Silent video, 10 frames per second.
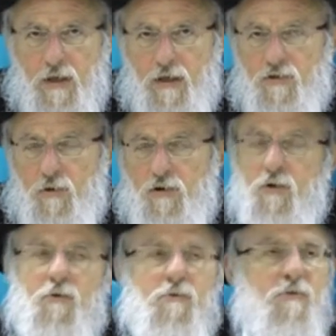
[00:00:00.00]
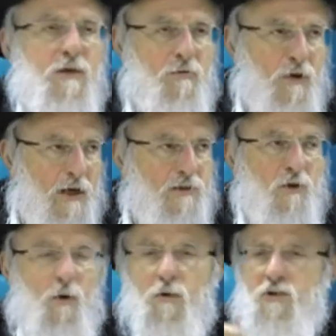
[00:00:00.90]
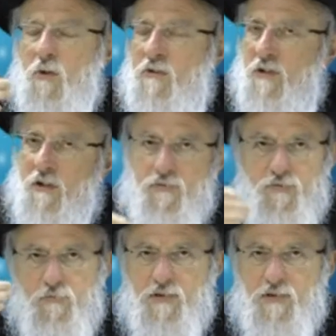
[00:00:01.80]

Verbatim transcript: and it's going to give rise to all sorts of